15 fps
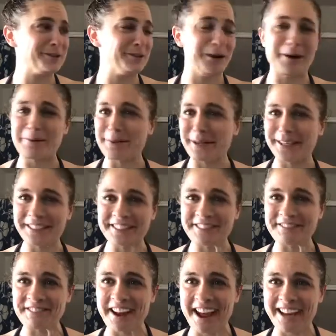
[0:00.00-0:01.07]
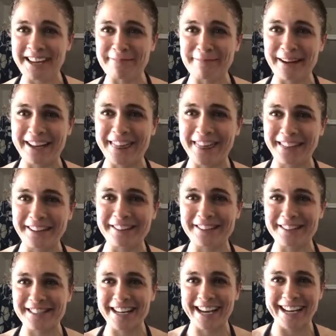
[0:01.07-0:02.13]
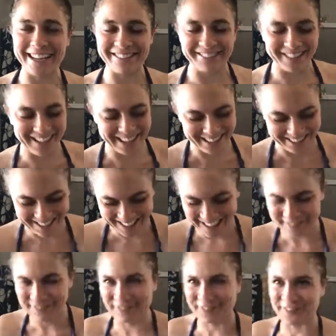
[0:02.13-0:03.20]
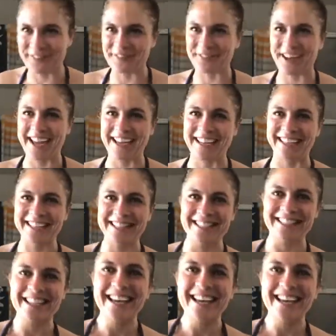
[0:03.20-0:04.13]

So I'll be good and ready by Thursday when I leave for Vegas.